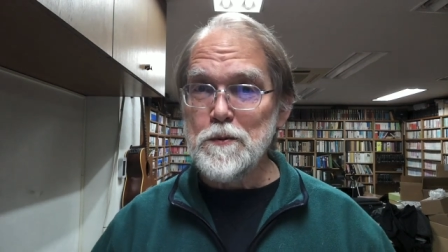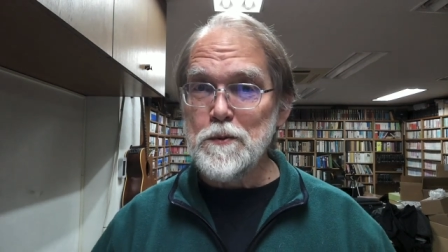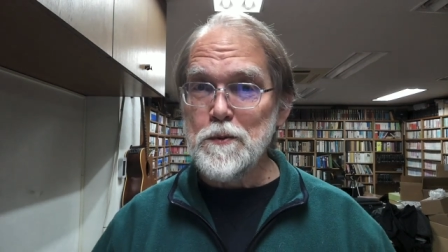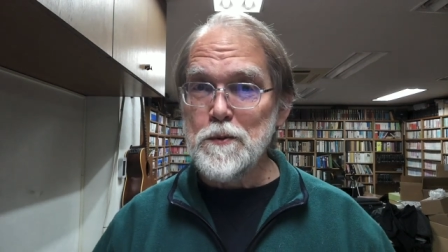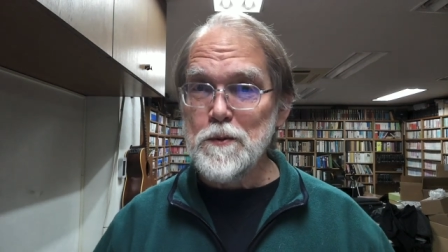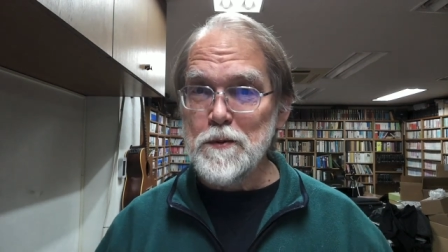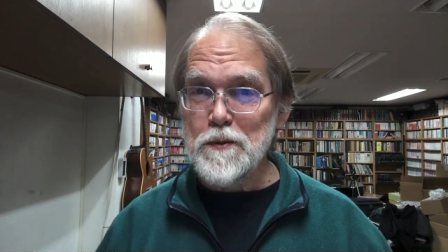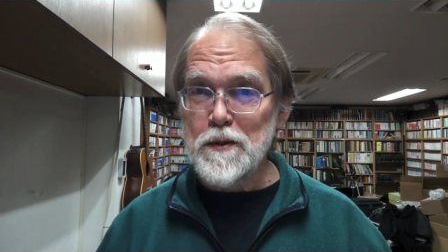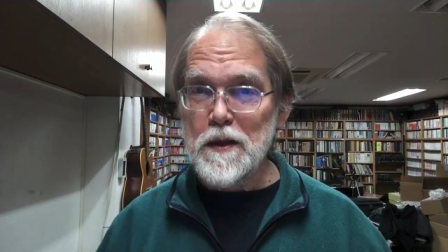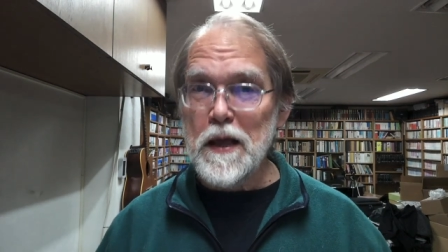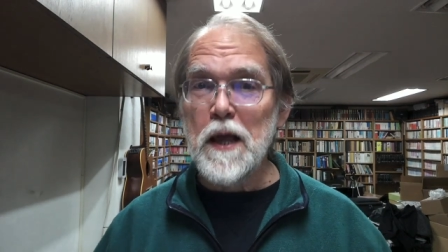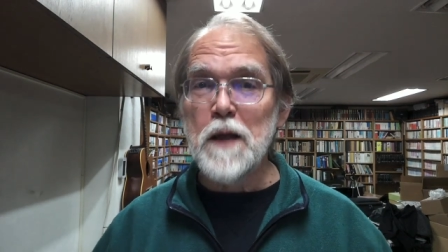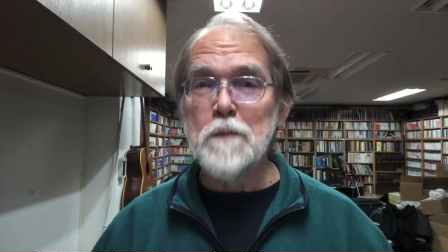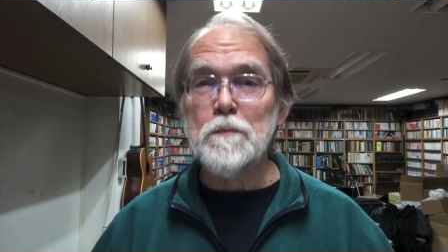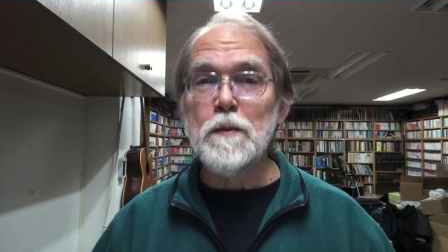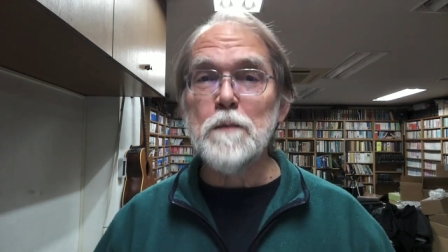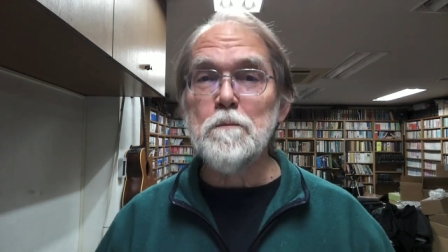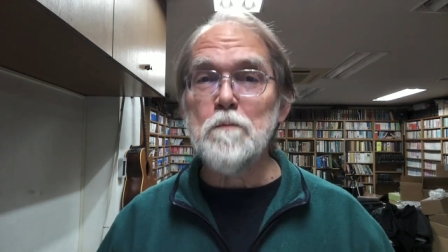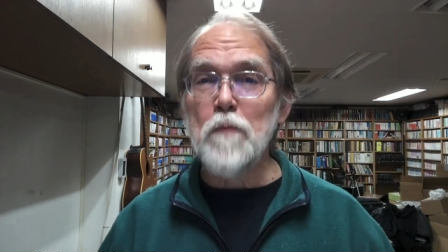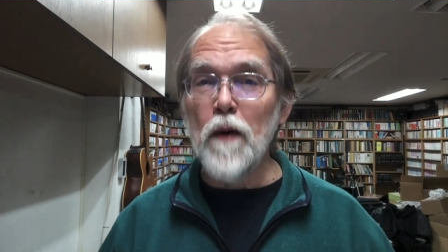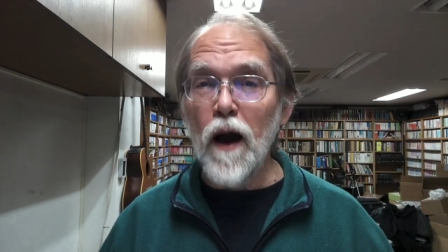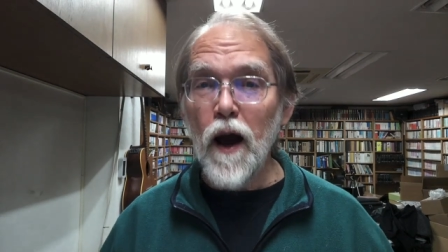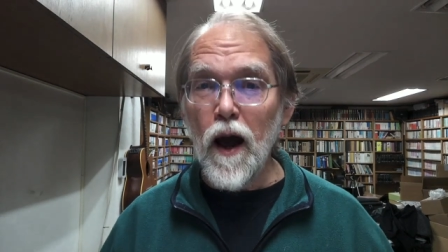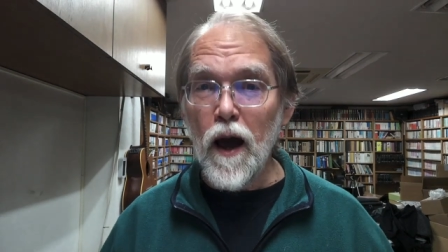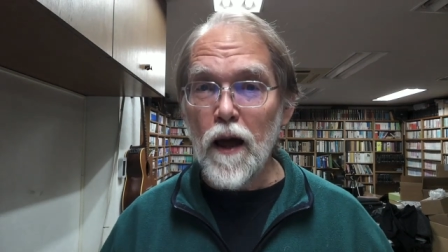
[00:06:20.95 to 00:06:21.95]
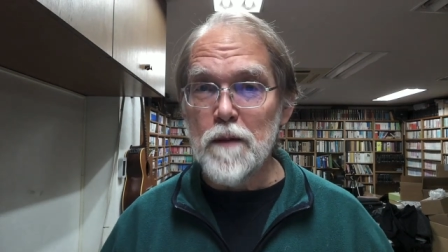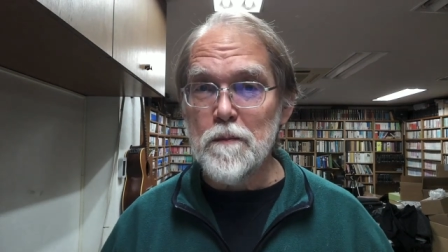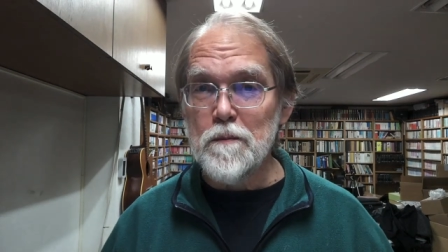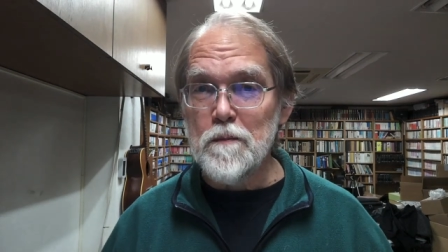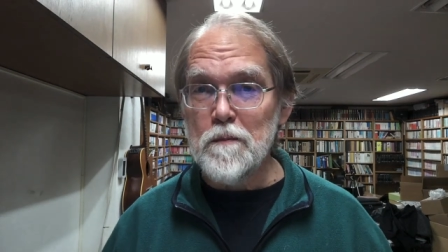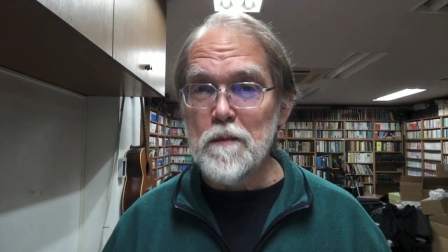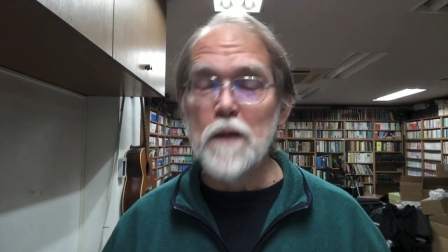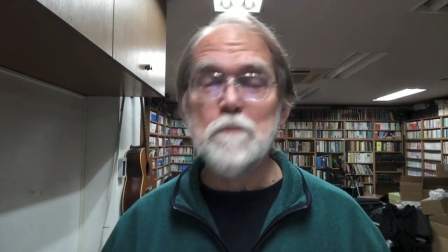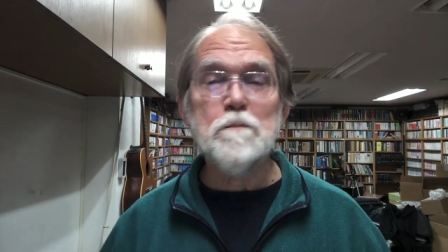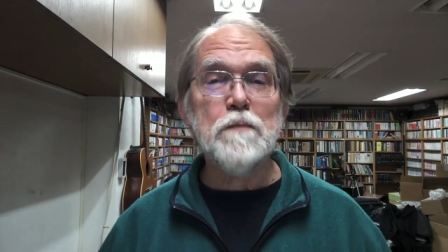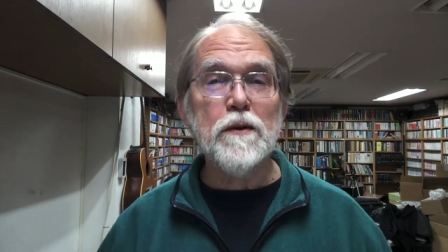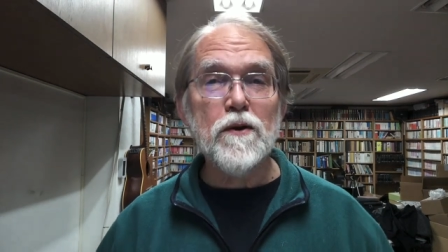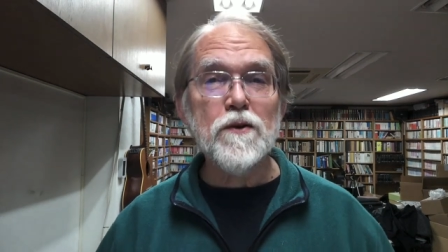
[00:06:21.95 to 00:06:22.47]
they had been bought.
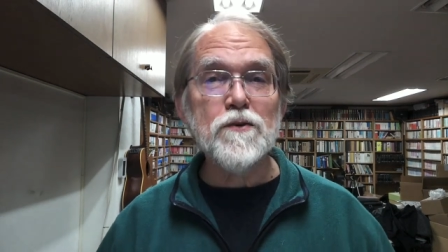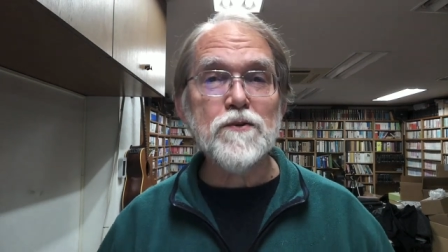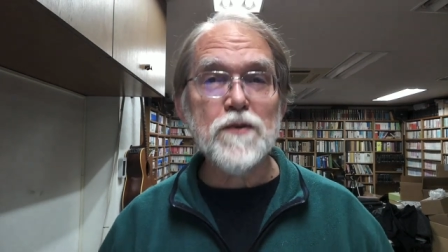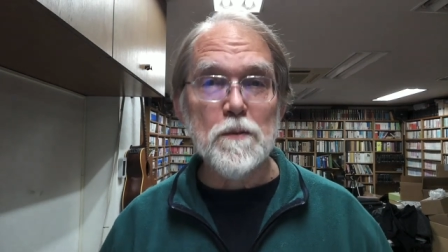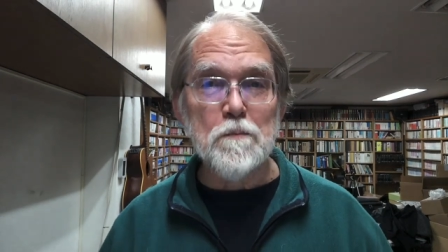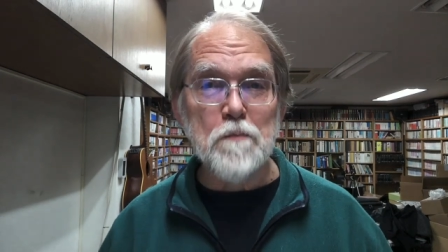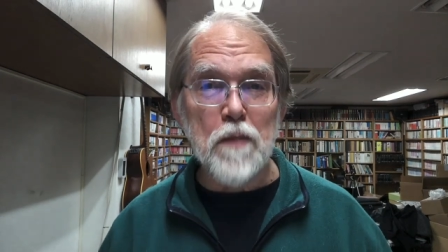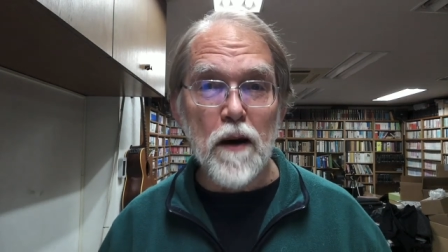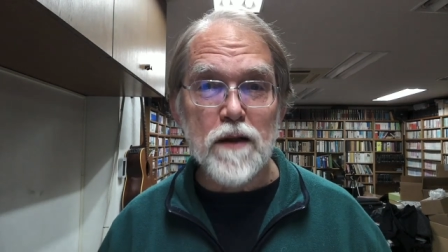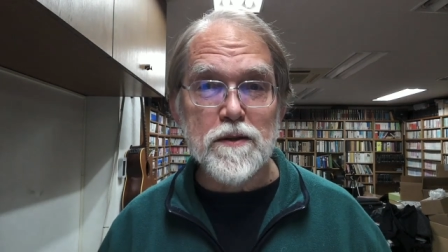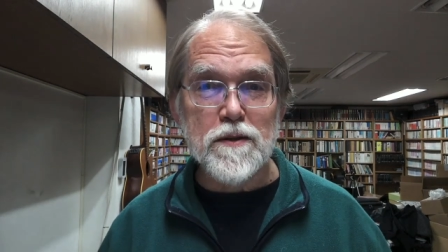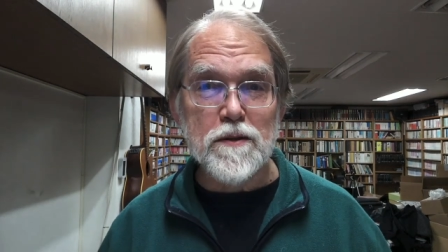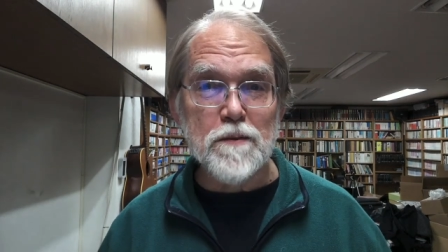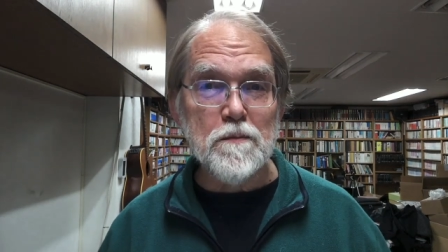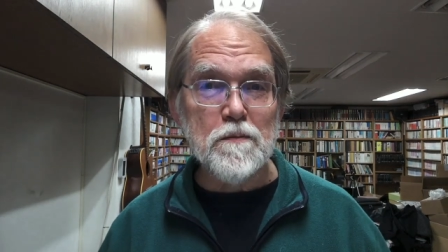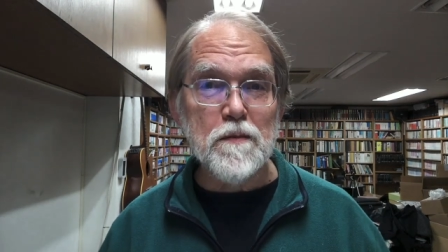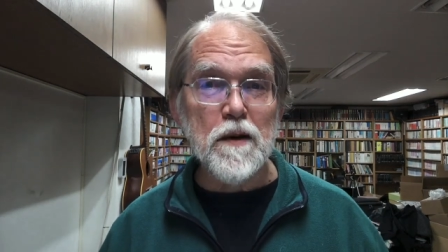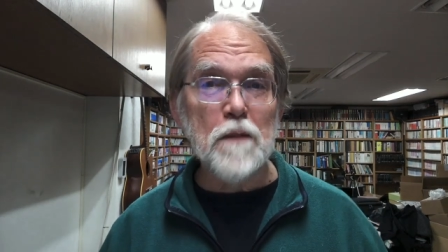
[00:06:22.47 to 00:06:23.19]
My parents had bought them.